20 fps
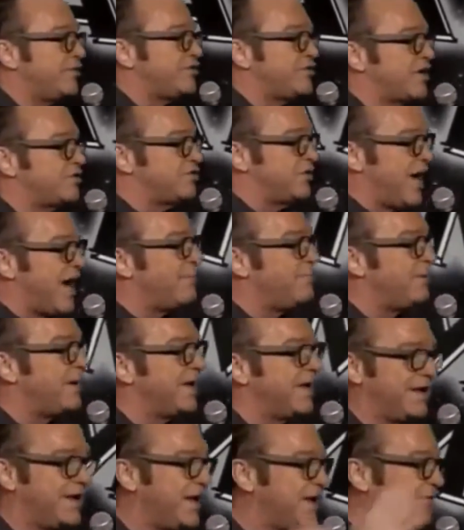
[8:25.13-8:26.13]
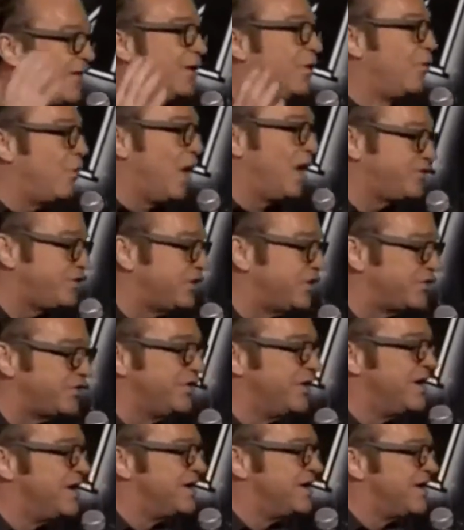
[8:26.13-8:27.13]
this is actually happening. And if I don't watch
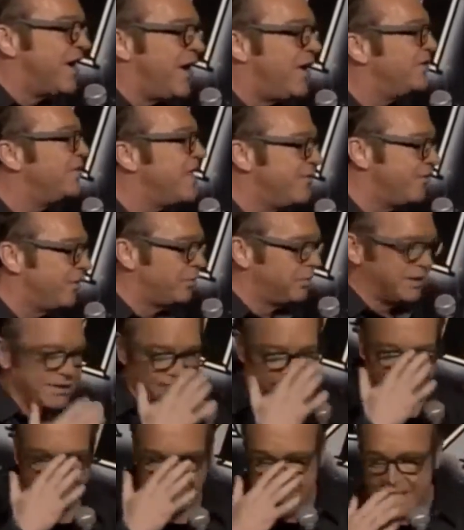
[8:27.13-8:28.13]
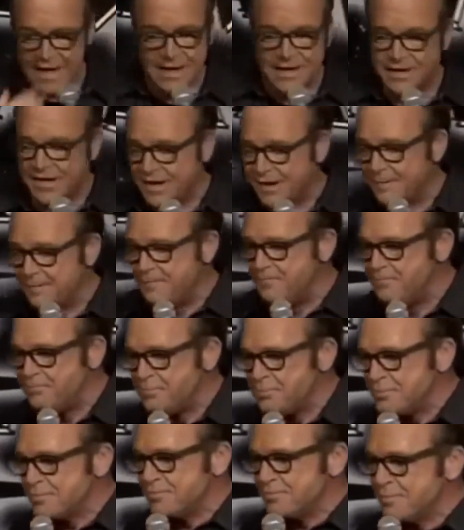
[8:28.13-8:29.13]
this, I'll never believe it. And
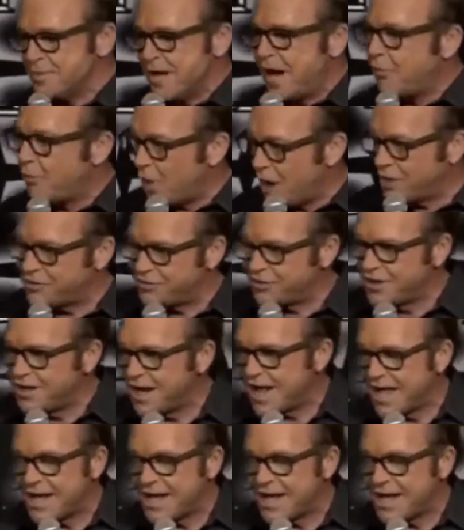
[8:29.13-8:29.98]
I watched it,